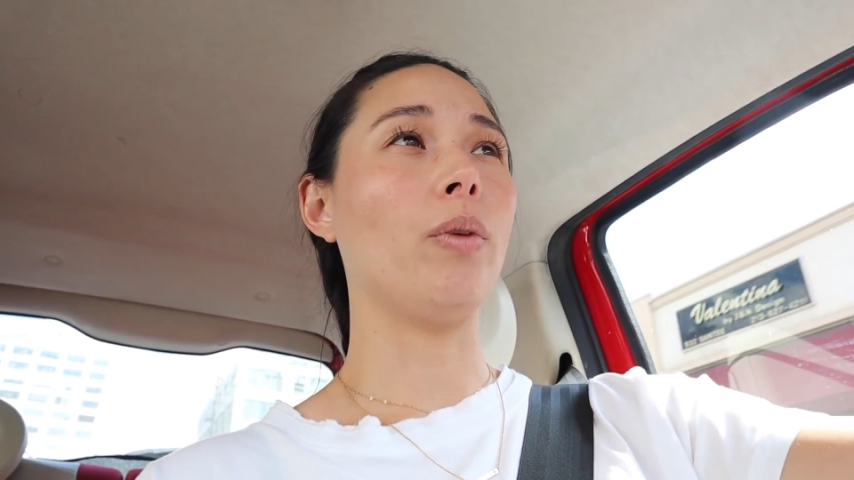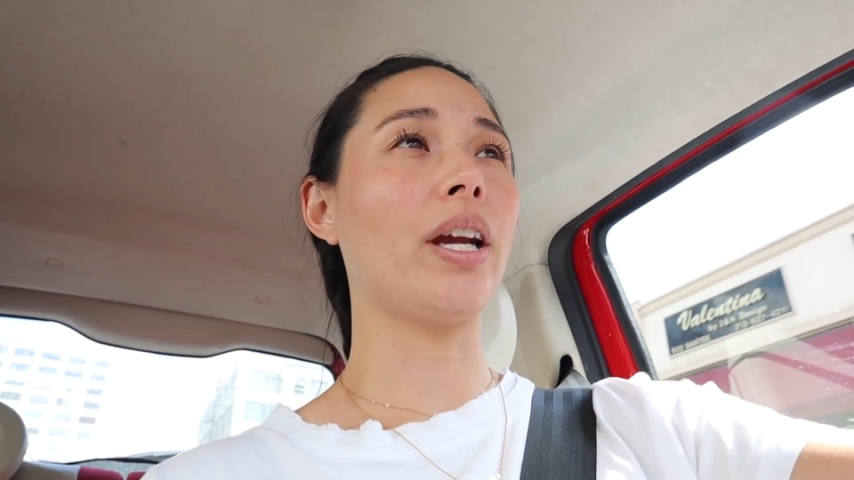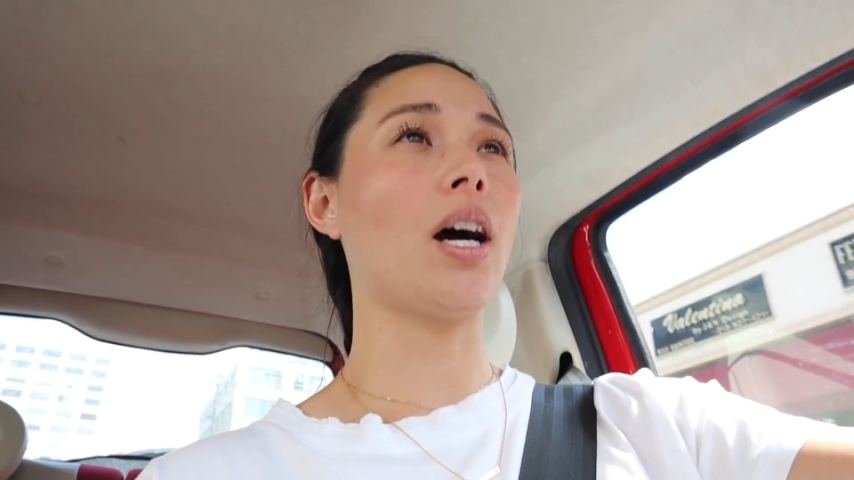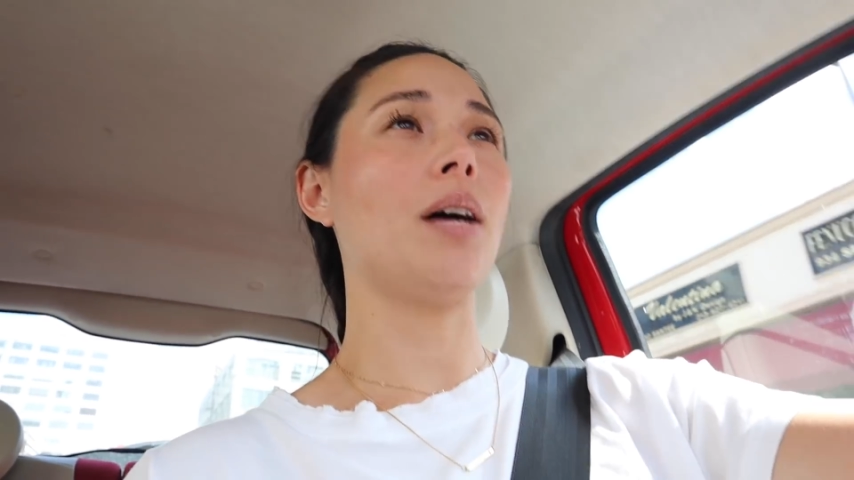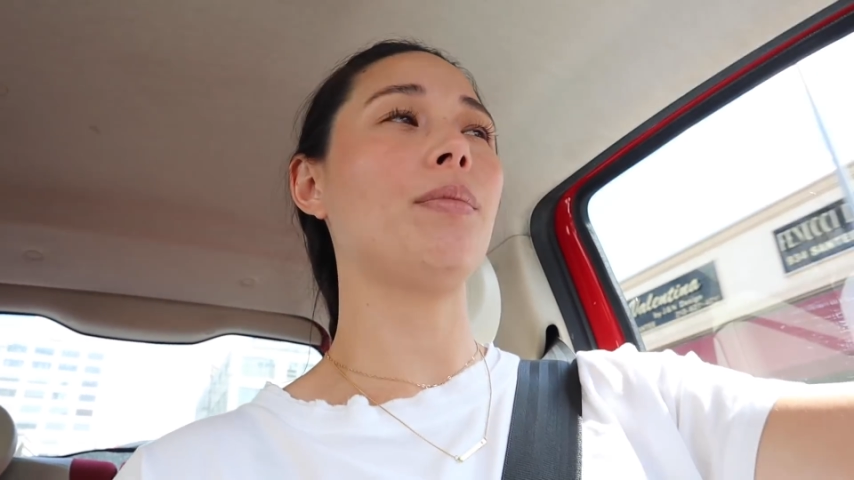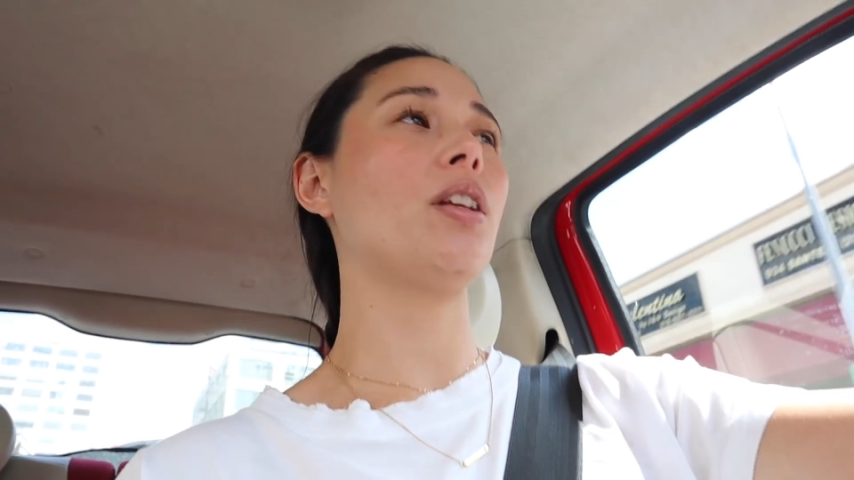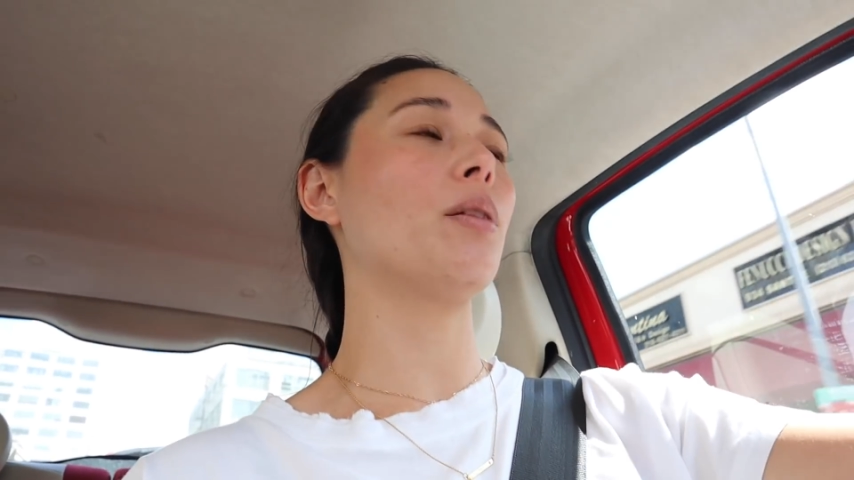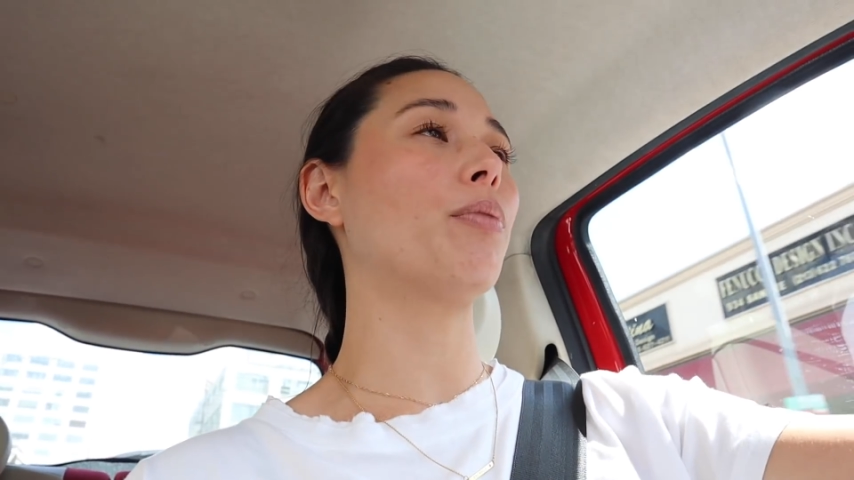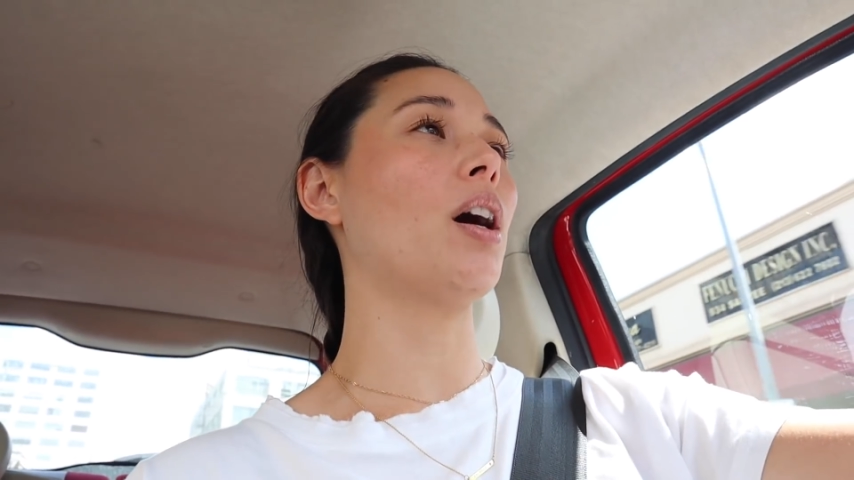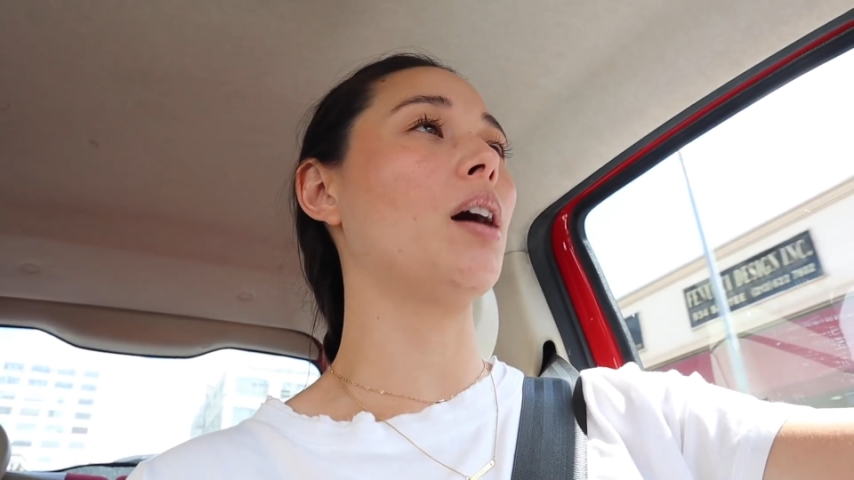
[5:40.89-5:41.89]
we come to
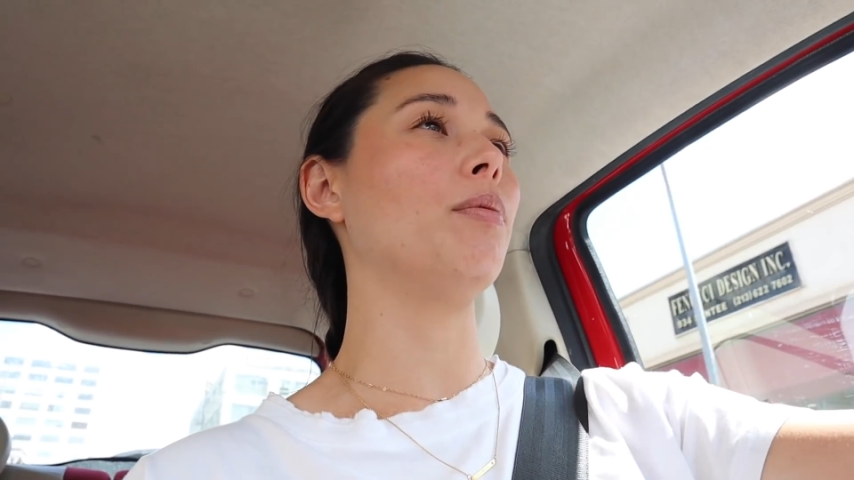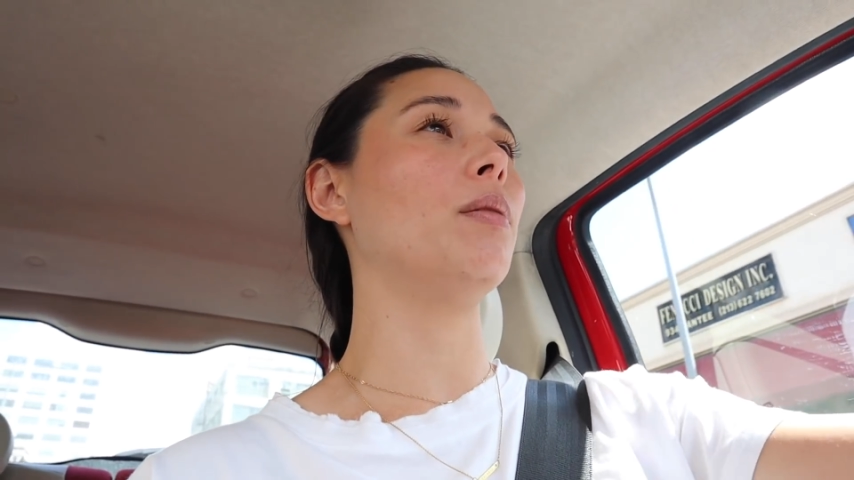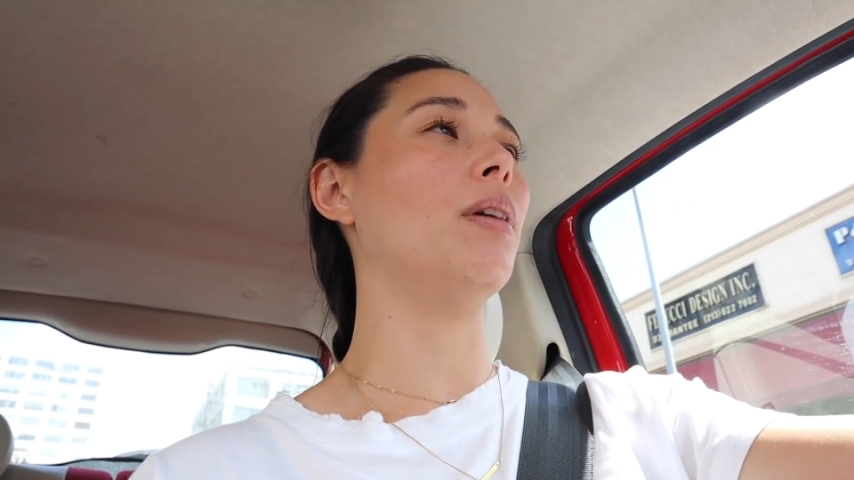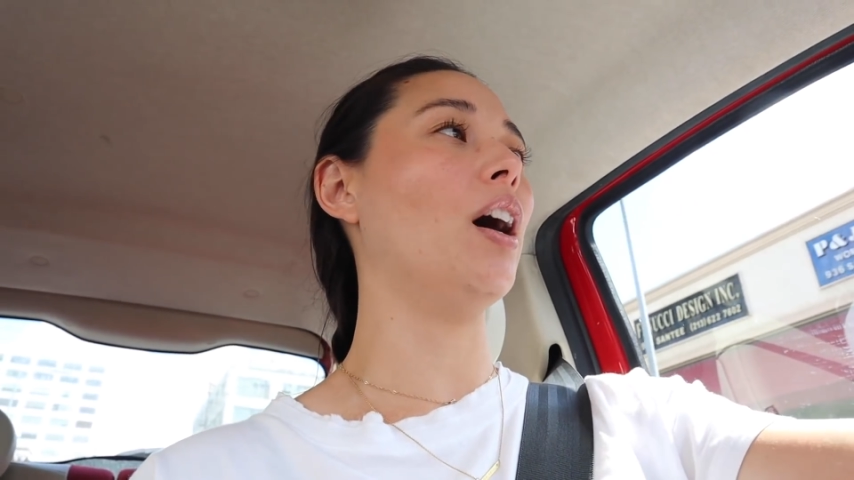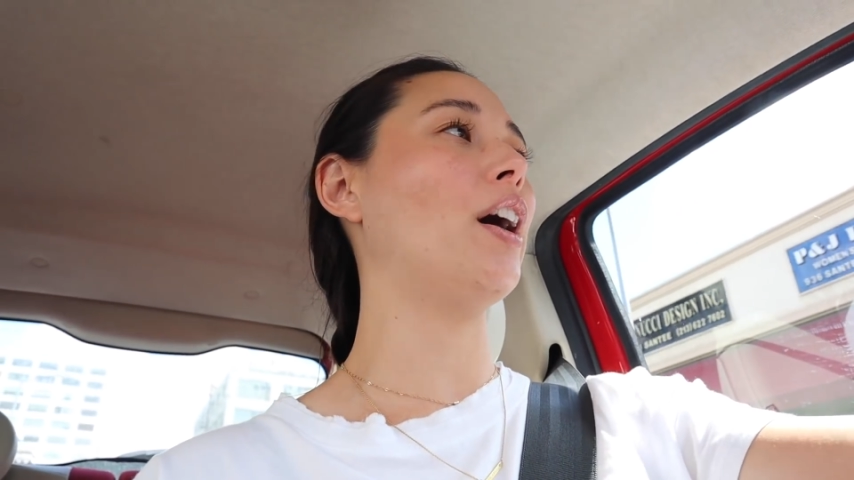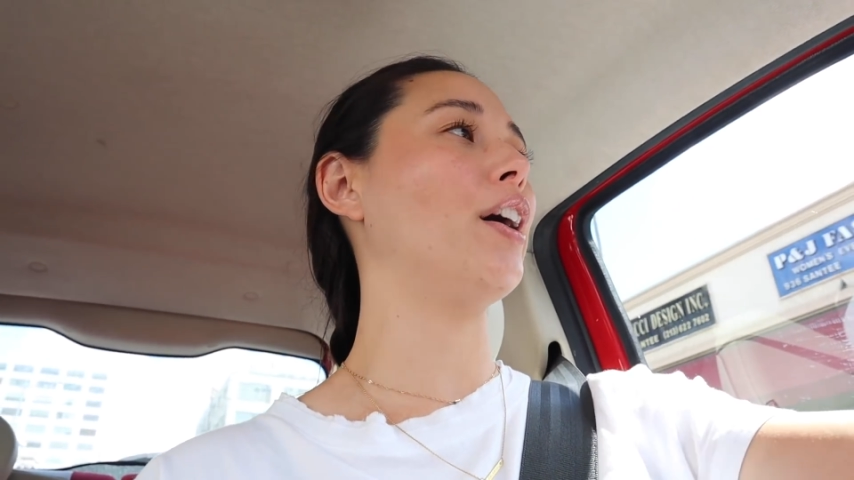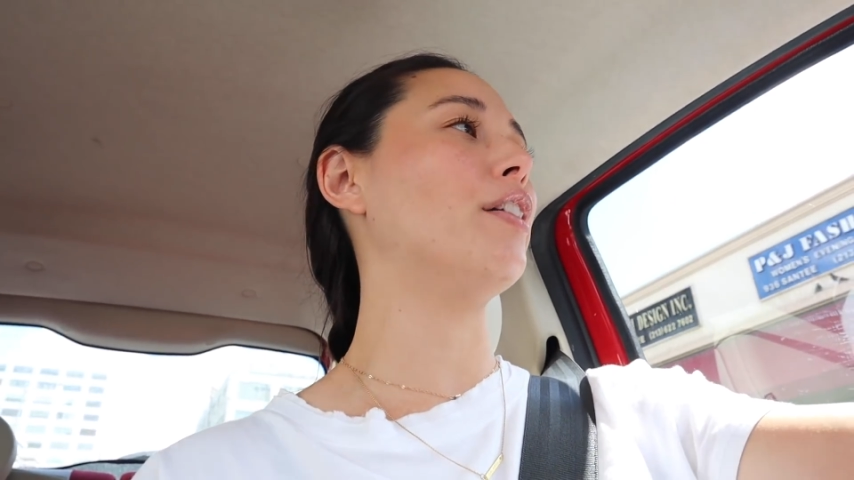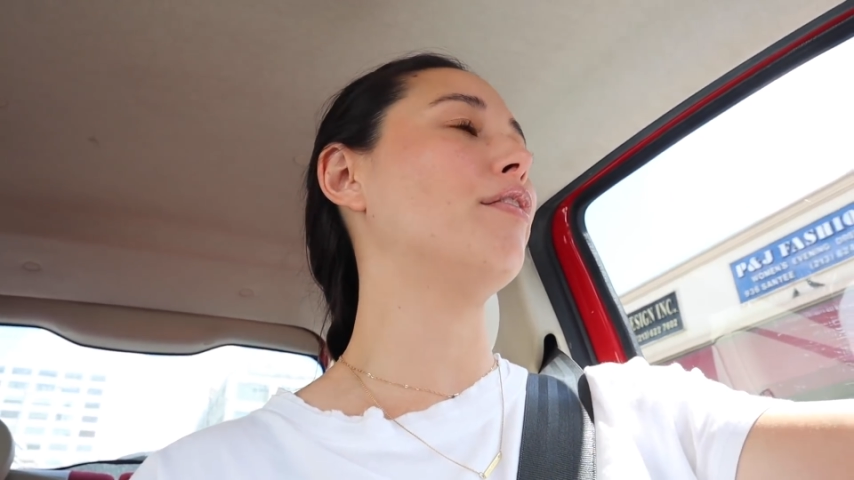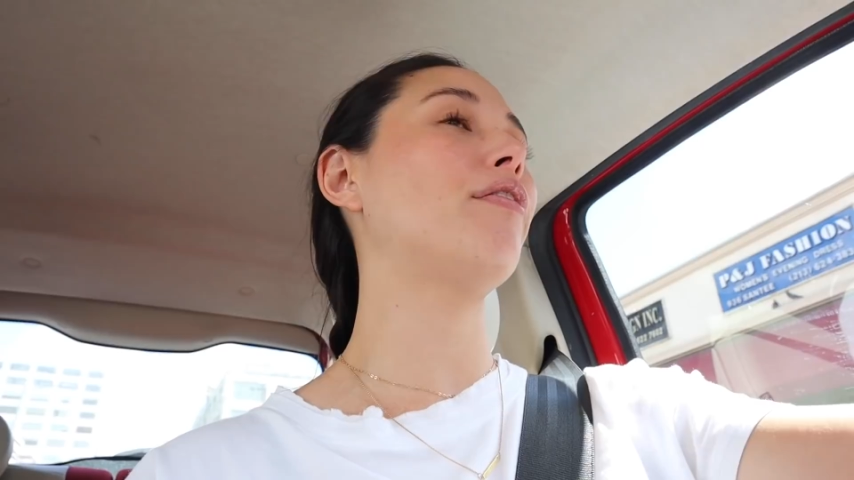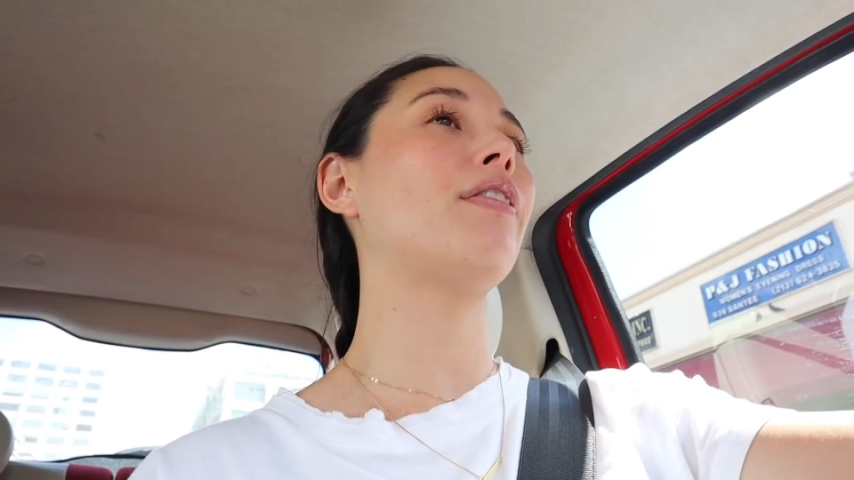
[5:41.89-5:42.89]
the problem
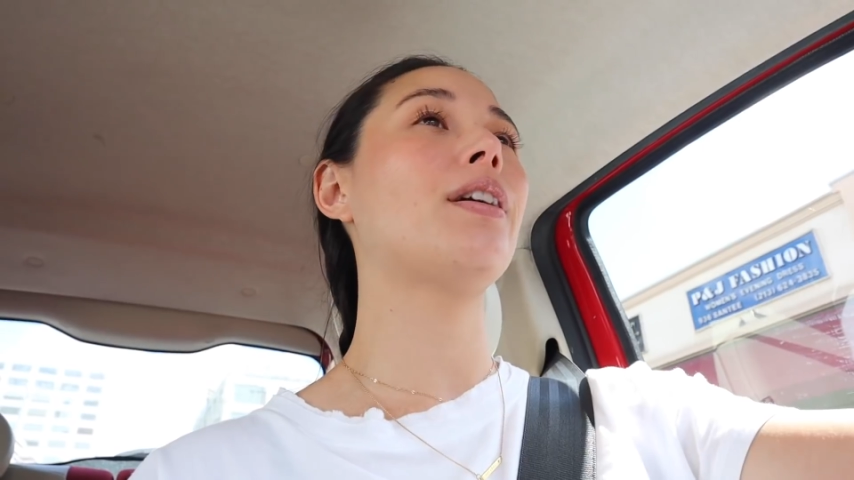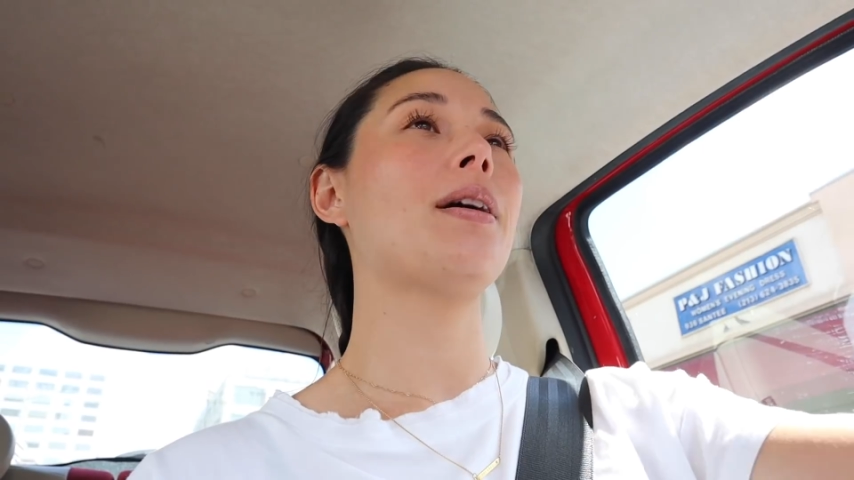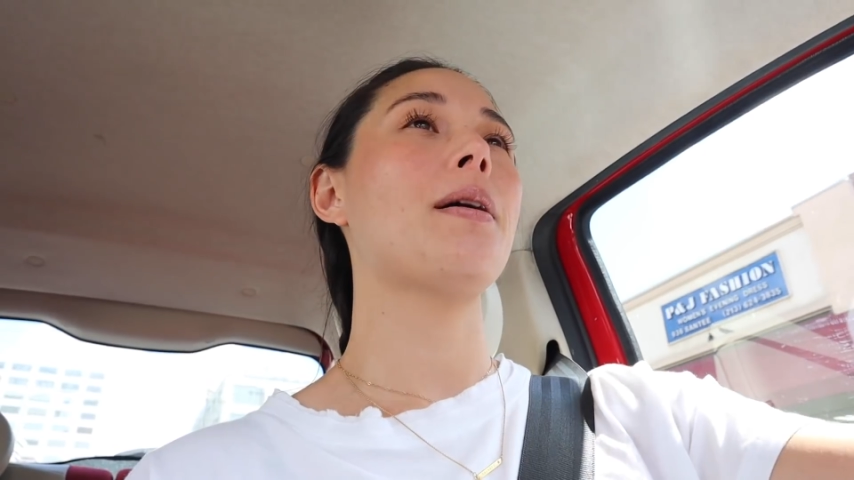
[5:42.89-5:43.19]
of